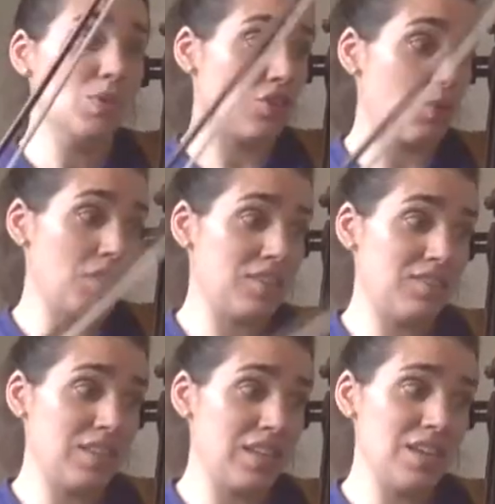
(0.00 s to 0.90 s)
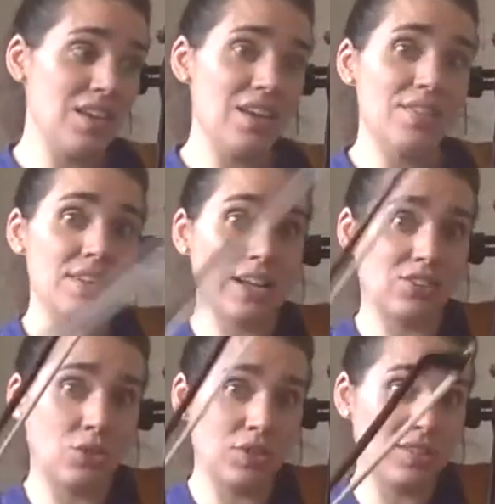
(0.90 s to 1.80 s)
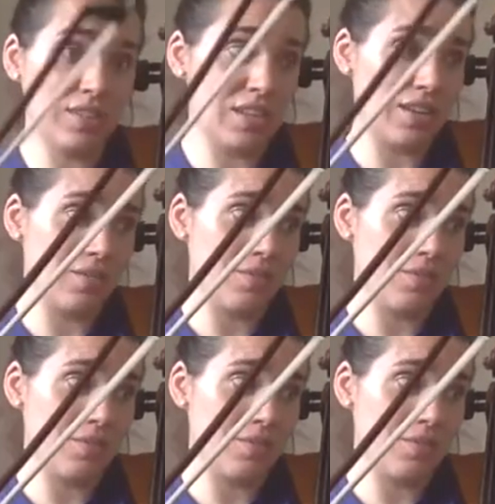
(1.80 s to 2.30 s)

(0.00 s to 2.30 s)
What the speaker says: start with a C, the next note's a C.